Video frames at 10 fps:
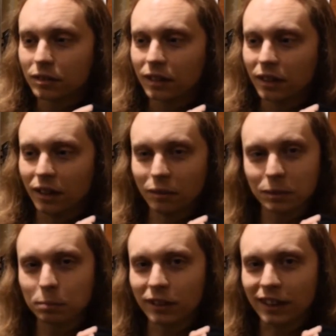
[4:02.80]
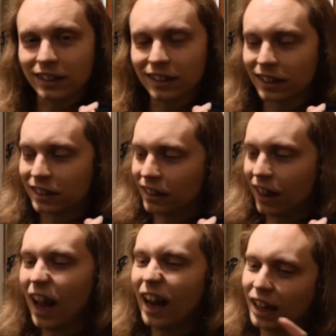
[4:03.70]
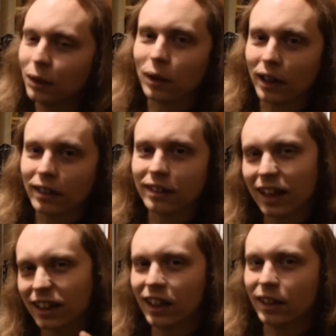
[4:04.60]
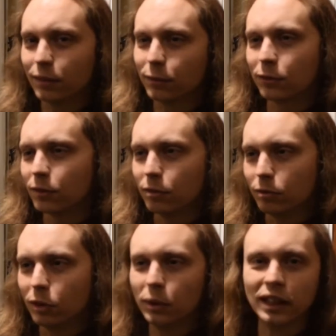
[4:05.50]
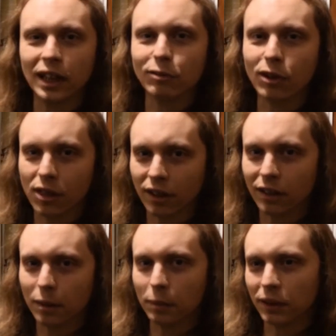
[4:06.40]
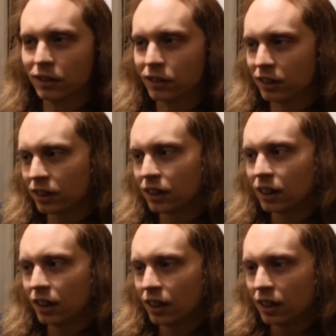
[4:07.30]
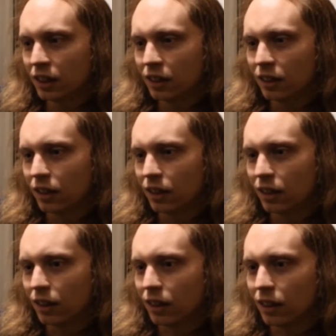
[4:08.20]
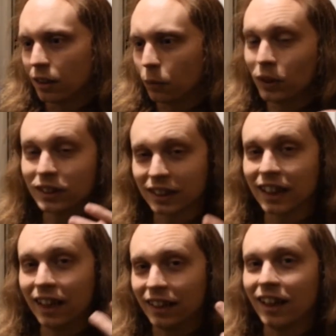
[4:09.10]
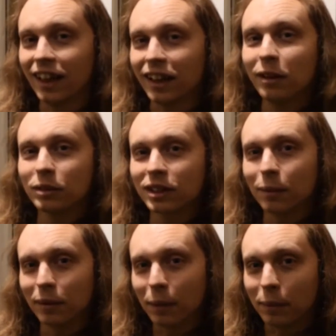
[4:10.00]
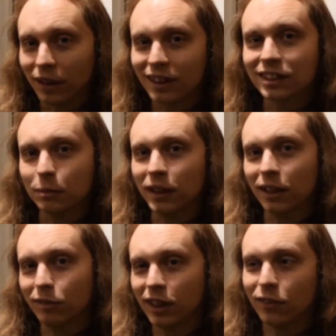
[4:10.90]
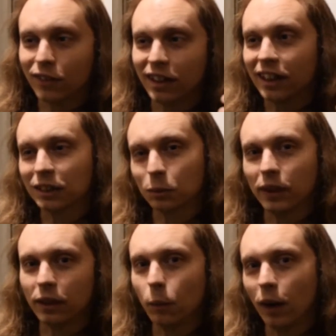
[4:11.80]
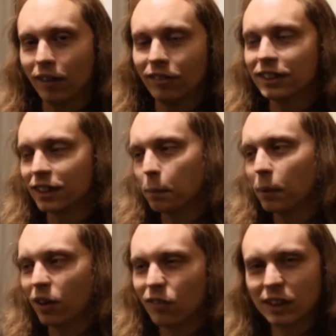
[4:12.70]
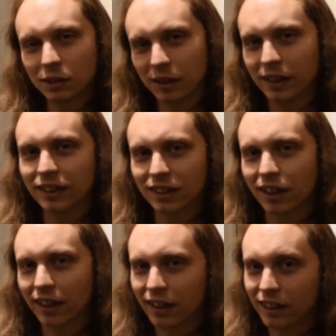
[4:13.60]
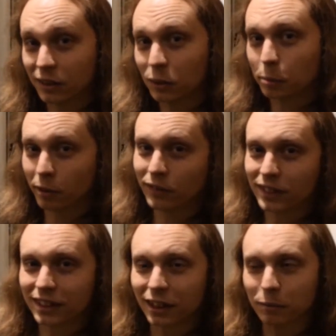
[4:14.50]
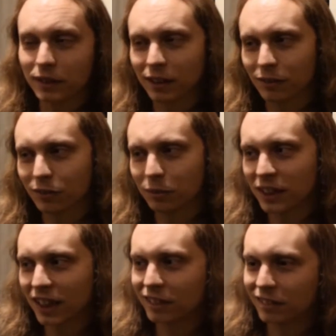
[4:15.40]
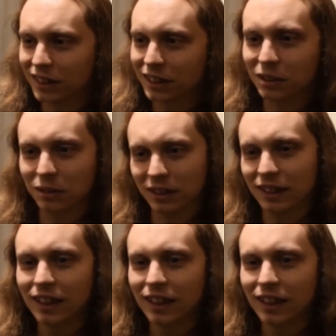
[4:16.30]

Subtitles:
it was pretty exciting. Anyway, that kind of ruined everything then, because once again, he was coming up and asking me every day for the next week, where is it? But eventually he started getting his older brothers to come down from secondary school, and